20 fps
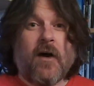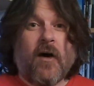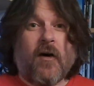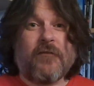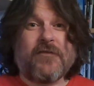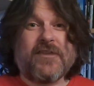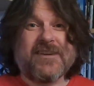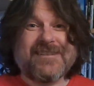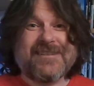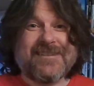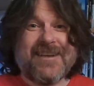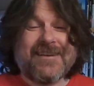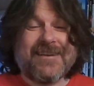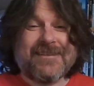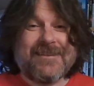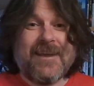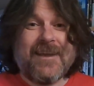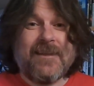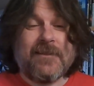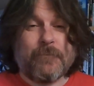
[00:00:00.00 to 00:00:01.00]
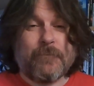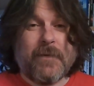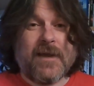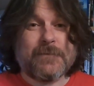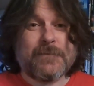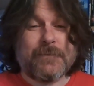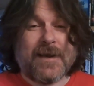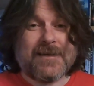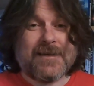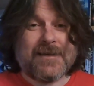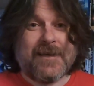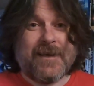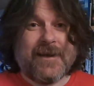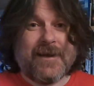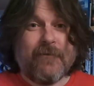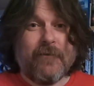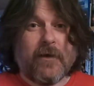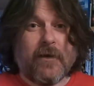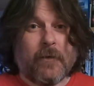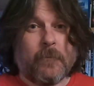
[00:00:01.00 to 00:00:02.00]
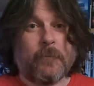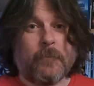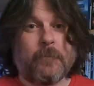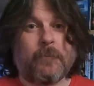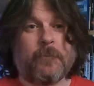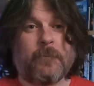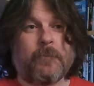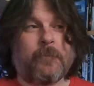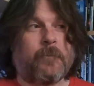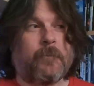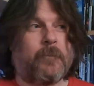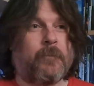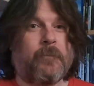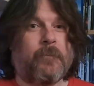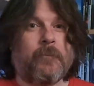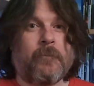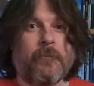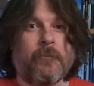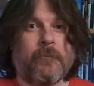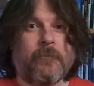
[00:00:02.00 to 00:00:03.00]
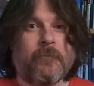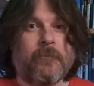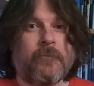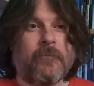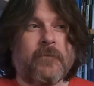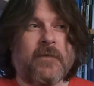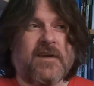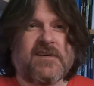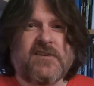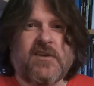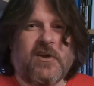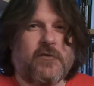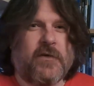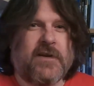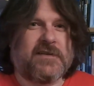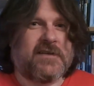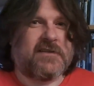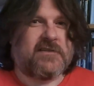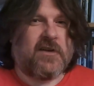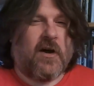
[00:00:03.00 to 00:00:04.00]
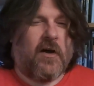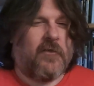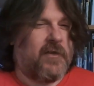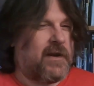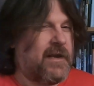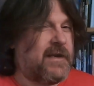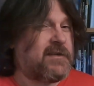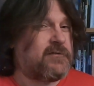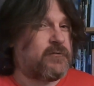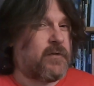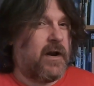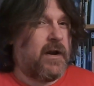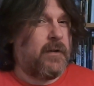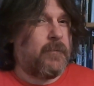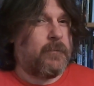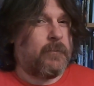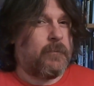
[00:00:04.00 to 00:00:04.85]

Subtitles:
of the 16th best magazine ever. It's the only reason it's not on the list, right?